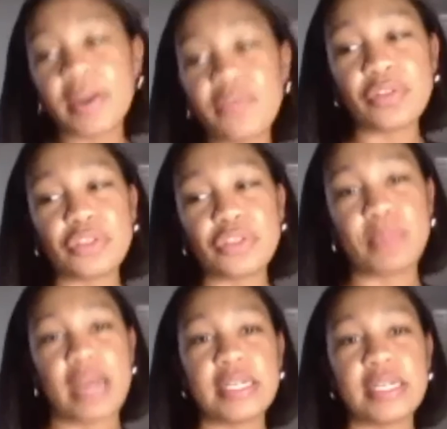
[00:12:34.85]
for those
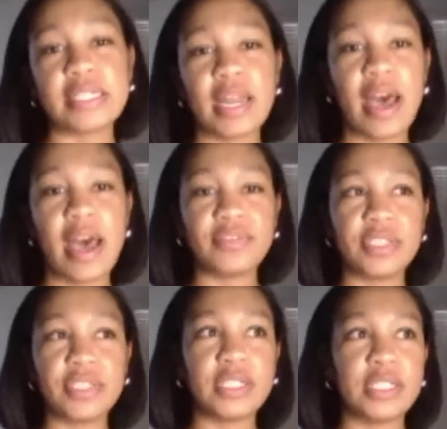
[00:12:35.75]
parents that have
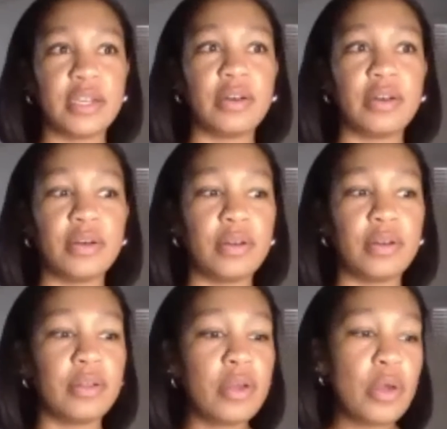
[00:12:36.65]
to
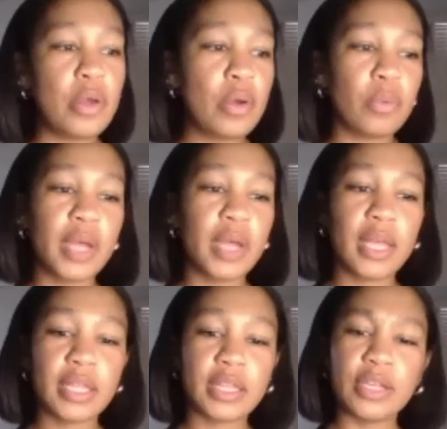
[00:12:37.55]
deal
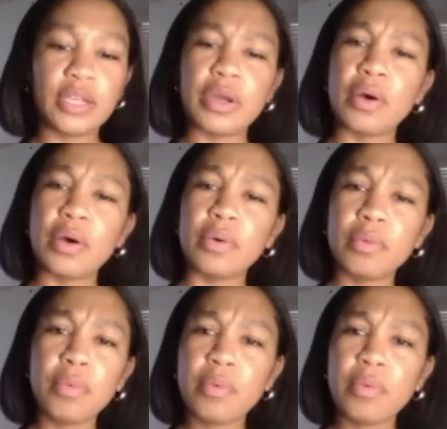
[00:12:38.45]
with, you
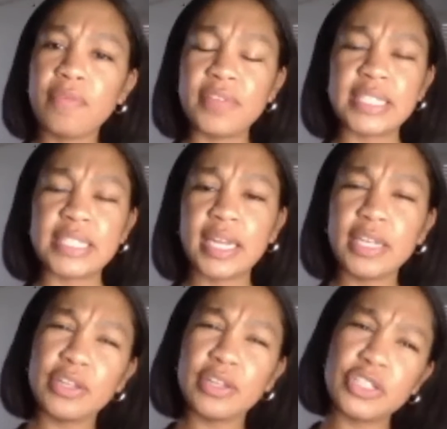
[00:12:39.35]
know,
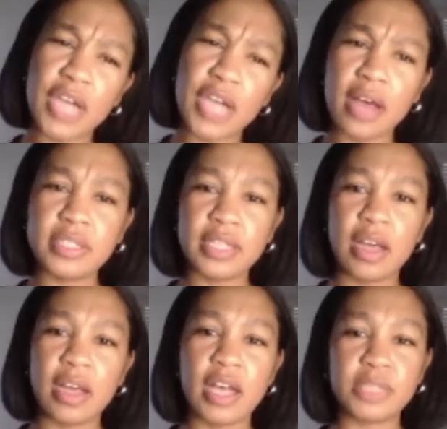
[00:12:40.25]
visiting their child in
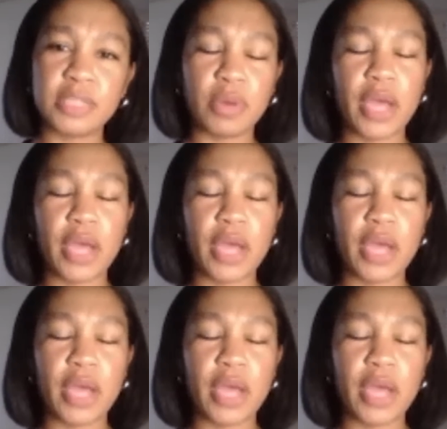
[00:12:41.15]
the hospital.